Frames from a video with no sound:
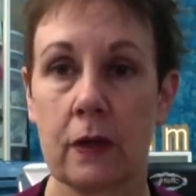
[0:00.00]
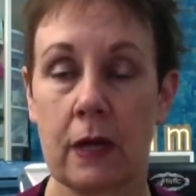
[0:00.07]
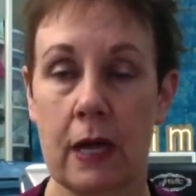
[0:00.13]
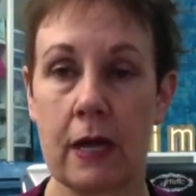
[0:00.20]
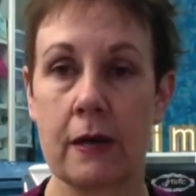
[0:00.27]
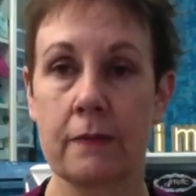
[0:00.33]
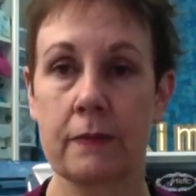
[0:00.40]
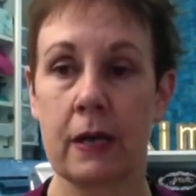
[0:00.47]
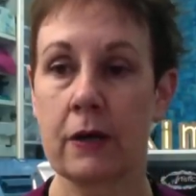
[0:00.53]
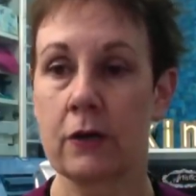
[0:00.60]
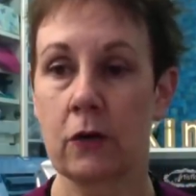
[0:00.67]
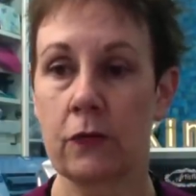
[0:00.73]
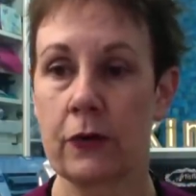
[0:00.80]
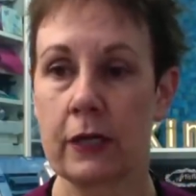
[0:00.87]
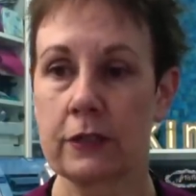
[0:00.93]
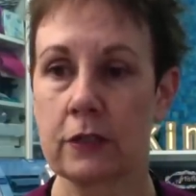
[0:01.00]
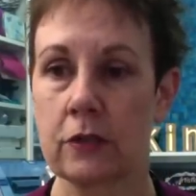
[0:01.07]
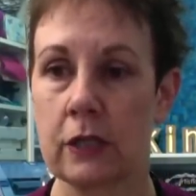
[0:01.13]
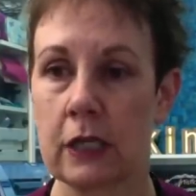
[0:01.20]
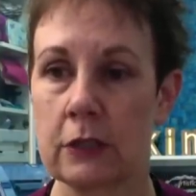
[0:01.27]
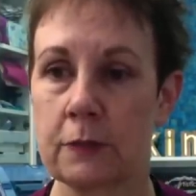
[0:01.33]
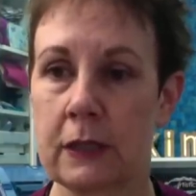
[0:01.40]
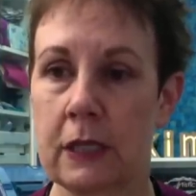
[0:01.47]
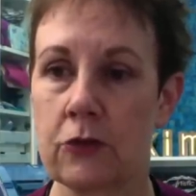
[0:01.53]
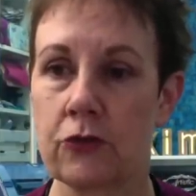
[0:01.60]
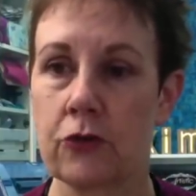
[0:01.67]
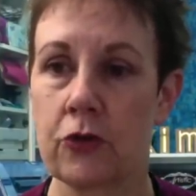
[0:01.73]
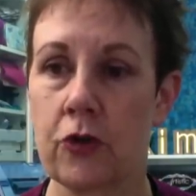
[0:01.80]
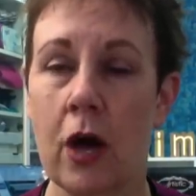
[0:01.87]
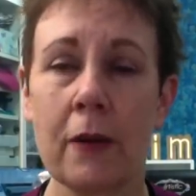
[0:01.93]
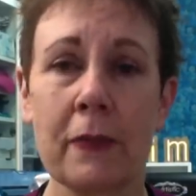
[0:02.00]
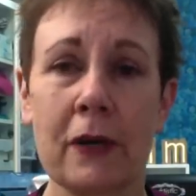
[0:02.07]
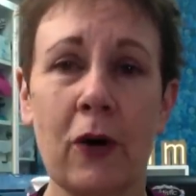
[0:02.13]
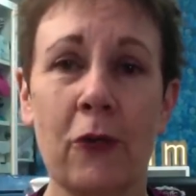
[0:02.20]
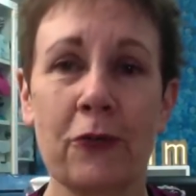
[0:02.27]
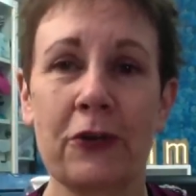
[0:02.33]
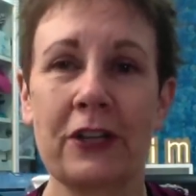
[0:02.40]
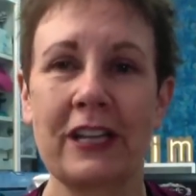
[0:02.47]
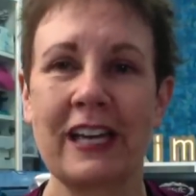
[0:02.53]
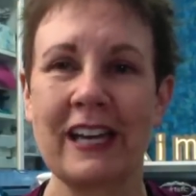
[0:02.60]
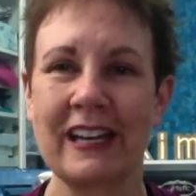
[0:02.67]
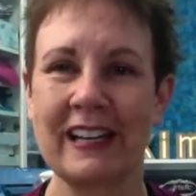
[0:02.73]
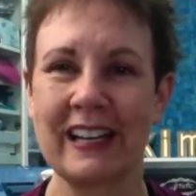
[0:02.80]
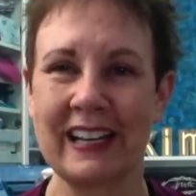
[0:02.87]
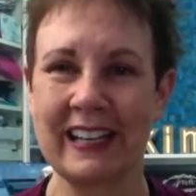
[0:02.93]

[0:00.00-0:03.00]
Okay, I don't know if that's a good explanation or not, but hopefully,